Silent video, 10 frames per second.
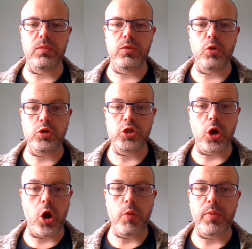no
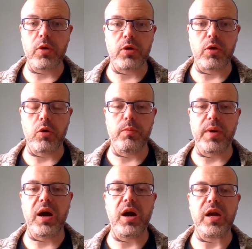shop or
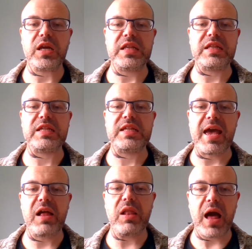bar can
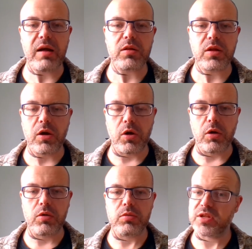sell
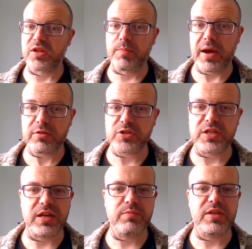alcohol, this is my
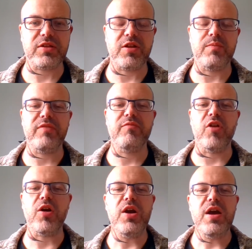understanding, please correct me if I'm
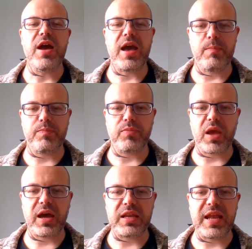wrong,
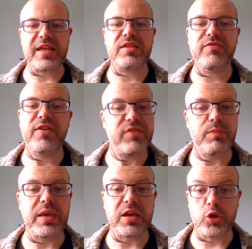at less than
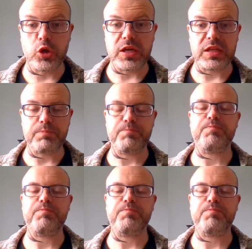50p a unit.